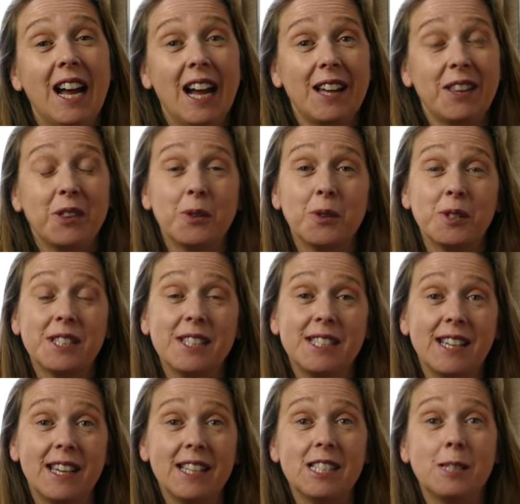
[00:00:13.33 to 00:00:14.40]
I thought
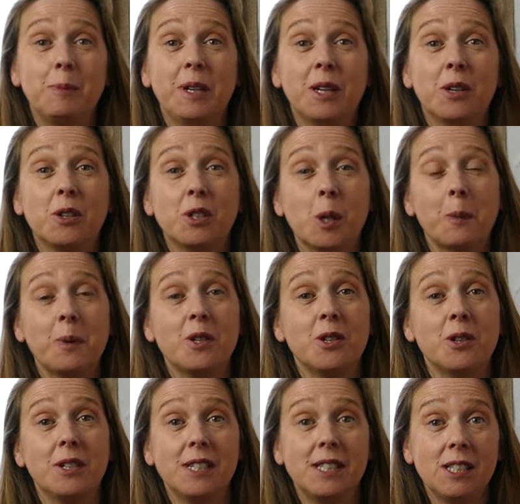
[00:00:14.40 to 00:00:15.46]
today to be a good
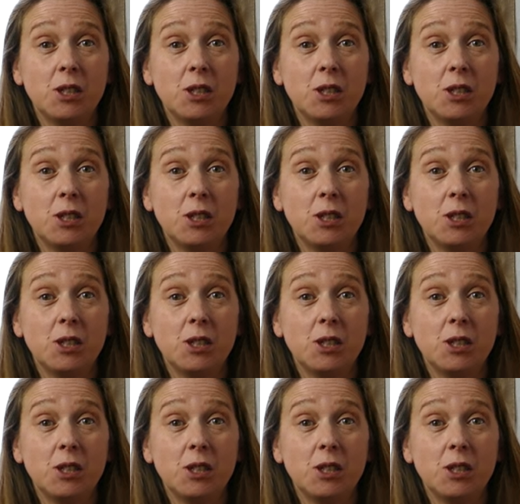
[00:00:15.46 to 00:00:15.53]
opportunity